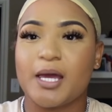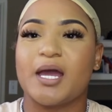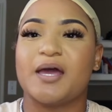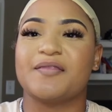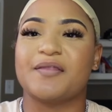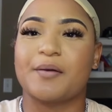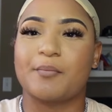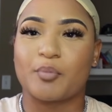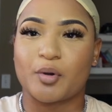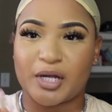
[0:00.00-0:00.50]

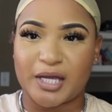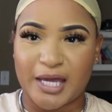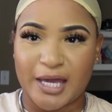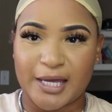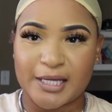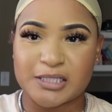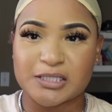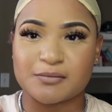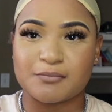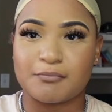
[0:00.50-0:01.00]
and then
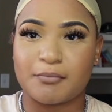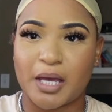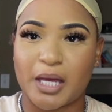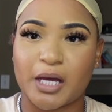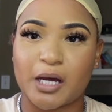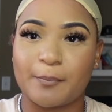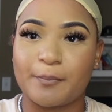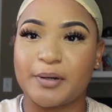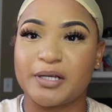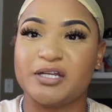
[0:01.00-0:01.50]
brigades
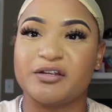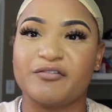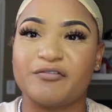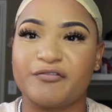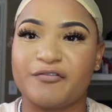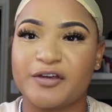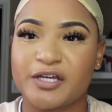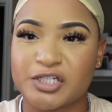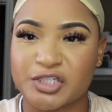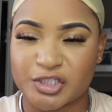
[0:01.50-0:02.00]
make up a
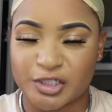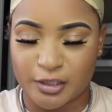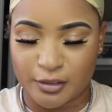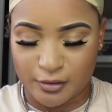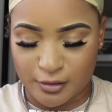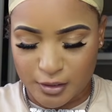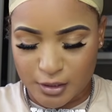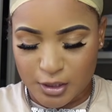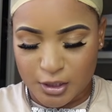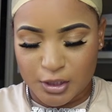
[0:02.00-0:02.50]
division.